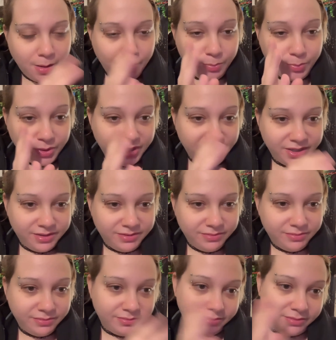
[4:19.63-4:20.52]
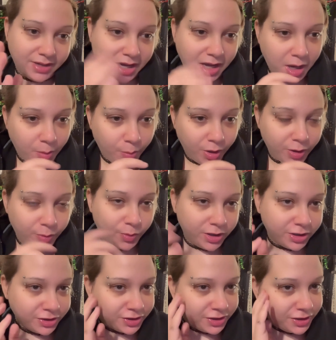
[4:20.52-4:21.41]
but I want to
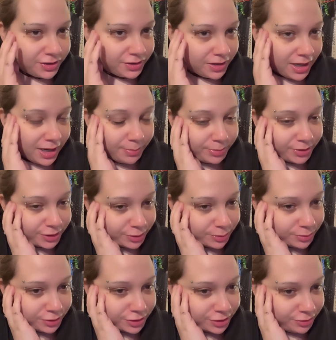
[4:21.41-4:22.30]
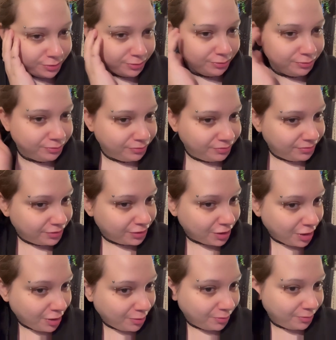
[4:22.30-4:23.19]
watch the episode 2.
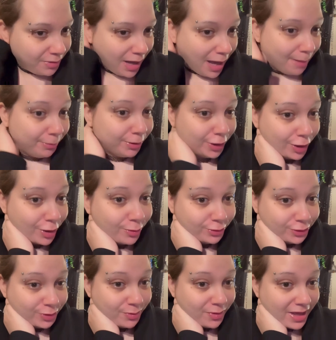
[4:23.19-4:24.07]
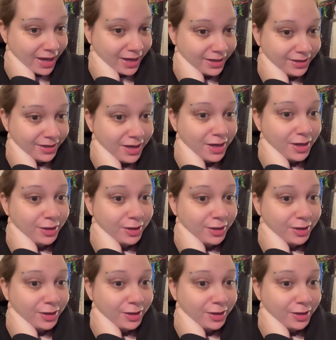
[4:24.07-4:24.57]
So I'm going to go do that.